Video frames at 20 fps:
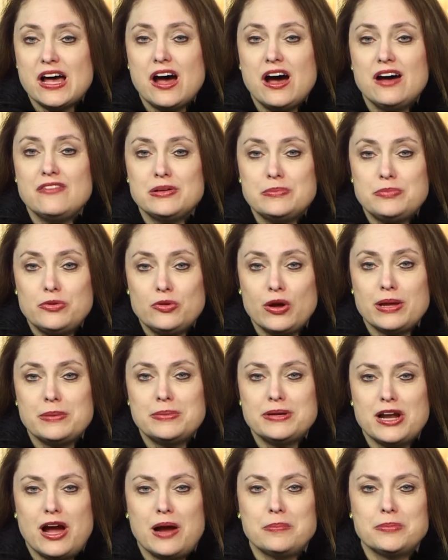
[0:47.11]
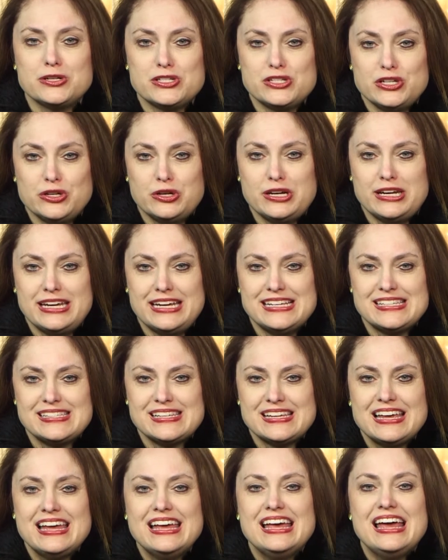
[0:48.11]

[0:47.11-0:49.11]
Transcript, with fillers: of employment opportunities.